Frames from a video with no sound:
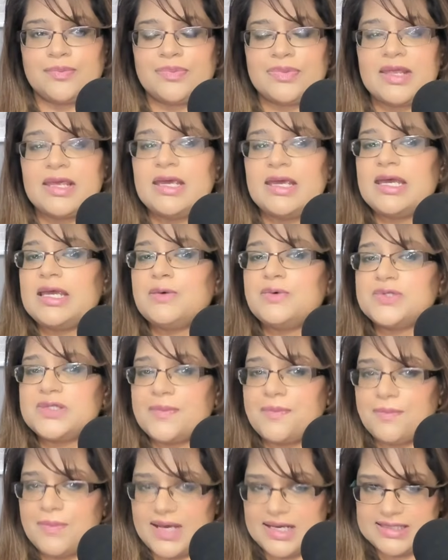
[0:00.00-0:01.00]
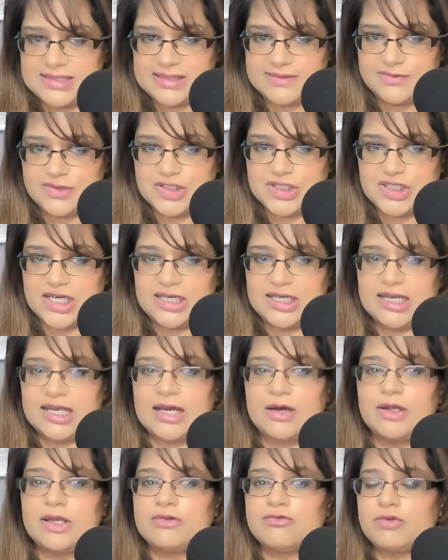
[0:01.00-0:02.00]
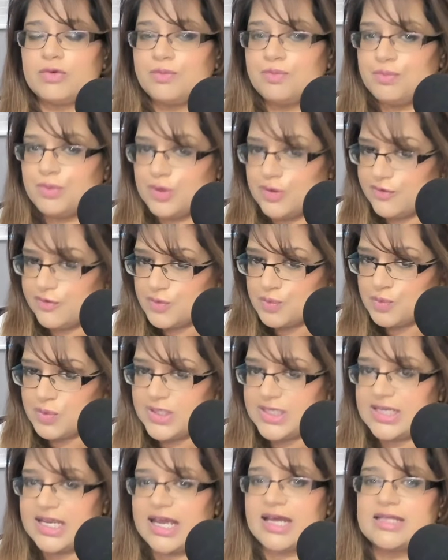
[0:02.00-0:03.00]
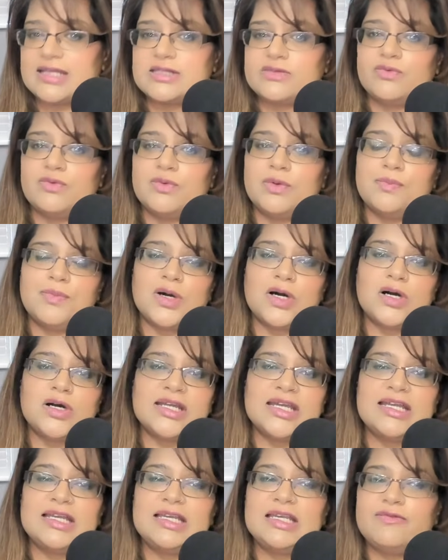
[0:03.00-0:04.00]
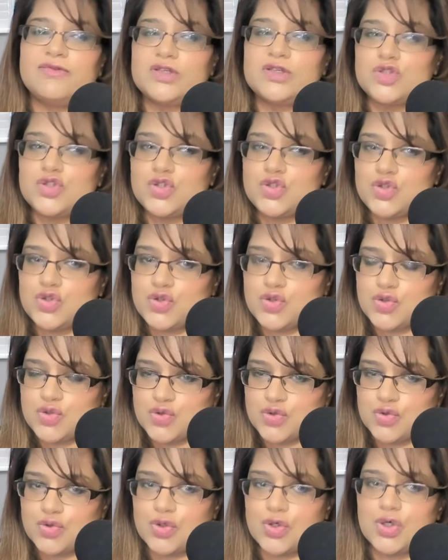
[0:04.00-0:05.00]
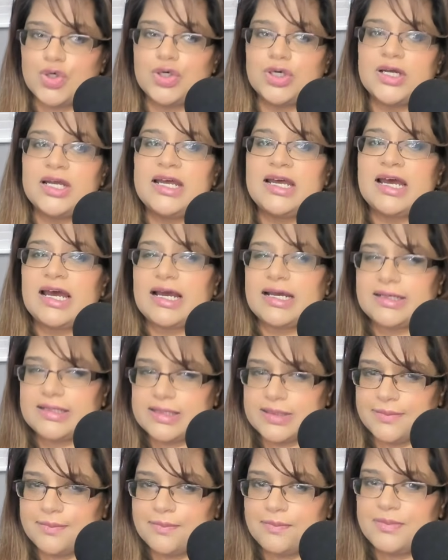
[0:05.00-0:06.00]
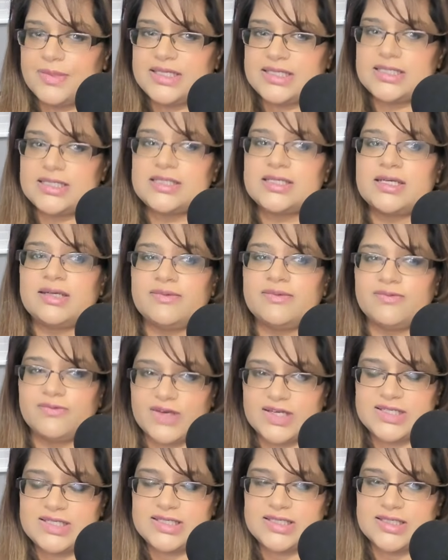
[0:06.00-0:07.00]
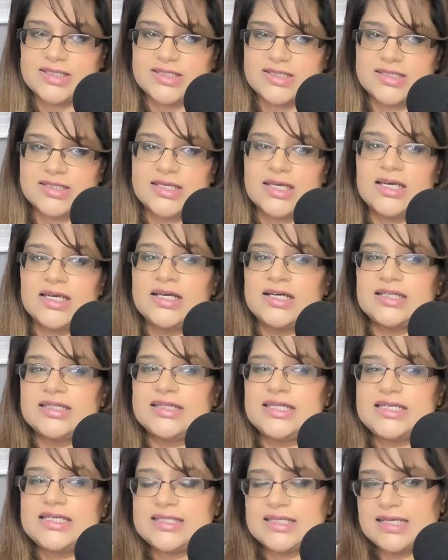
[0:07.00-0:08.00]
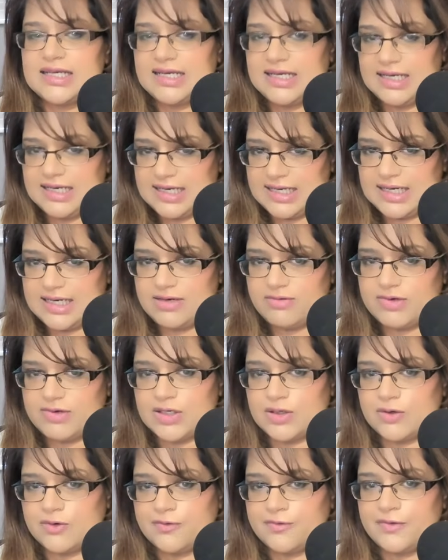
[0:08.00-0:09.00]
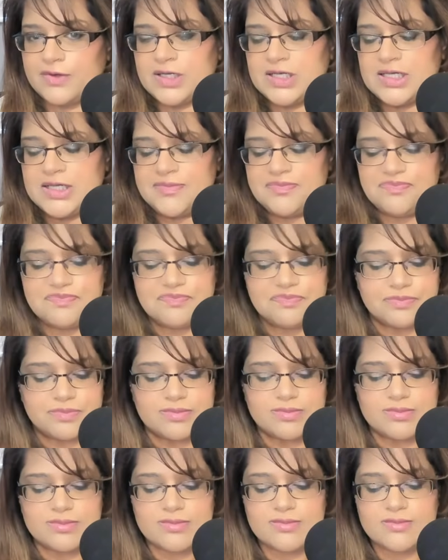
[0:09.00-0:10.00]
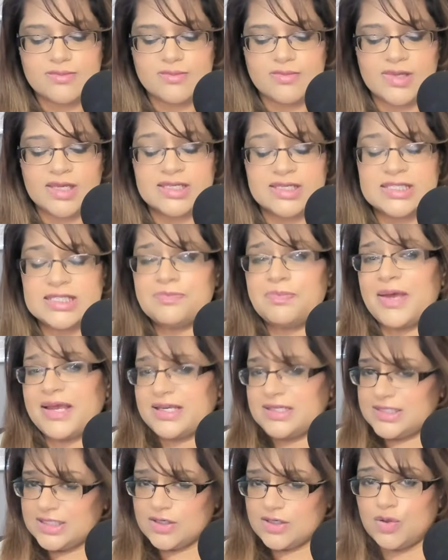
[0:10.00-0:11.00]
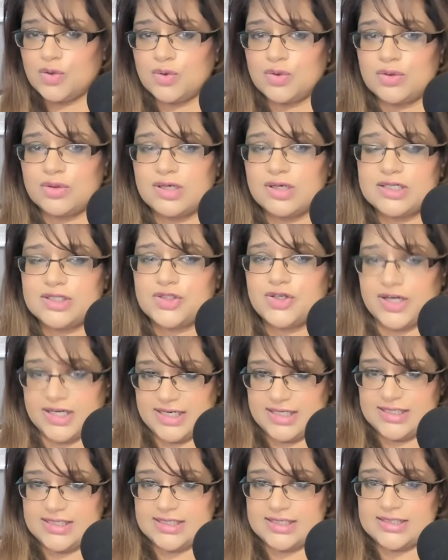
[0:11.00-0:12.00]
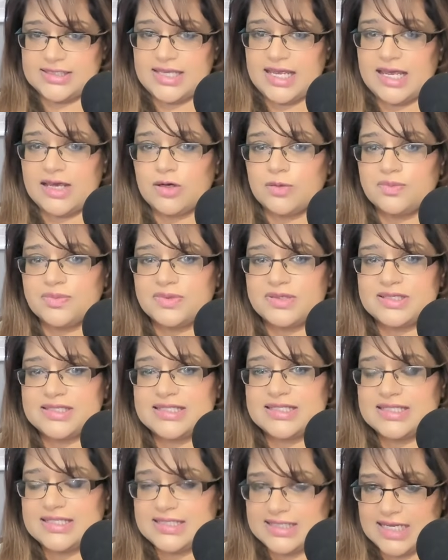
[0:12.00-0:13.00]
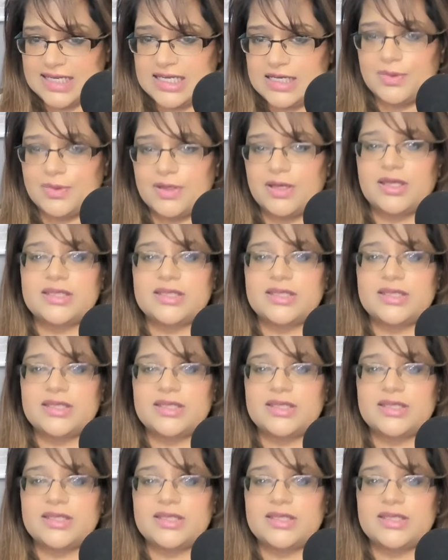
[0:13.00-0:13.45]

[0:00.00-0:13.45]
It was a massive shakeout. It removed weak hands from the market, leaving strong and committed investors. This clearing of spectacle traders help stabilize the